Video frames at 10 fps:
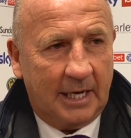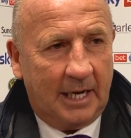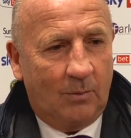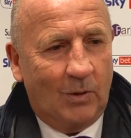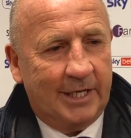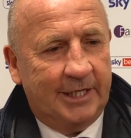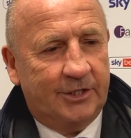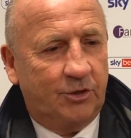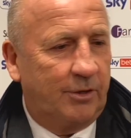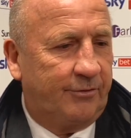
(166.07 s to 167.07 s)
And when you
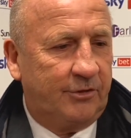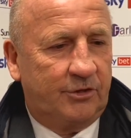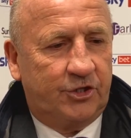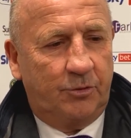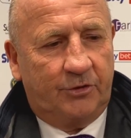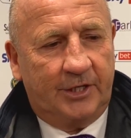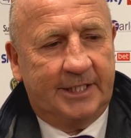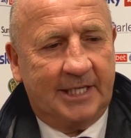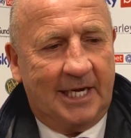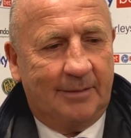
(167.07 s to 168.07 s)
do it two or three
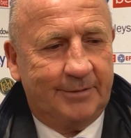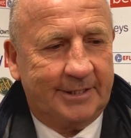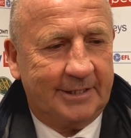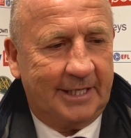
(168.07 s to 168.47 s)
times,